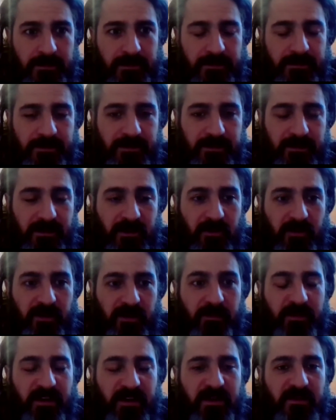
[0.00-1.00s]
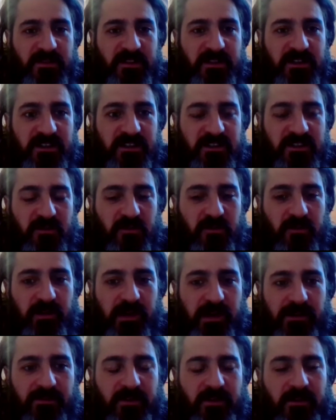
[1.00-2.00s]
that becomes an issue. You
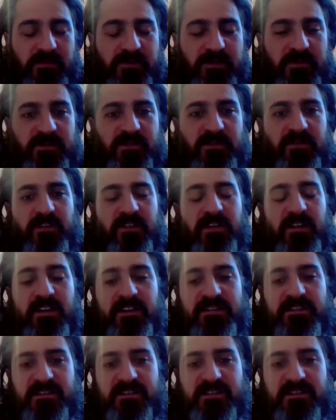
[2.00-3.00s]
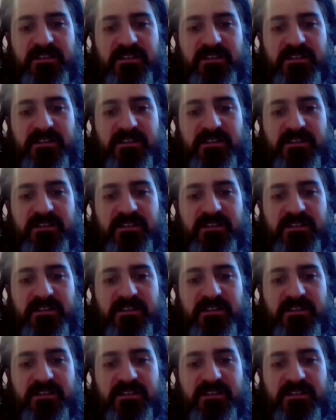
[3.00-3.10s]
have to do some certain things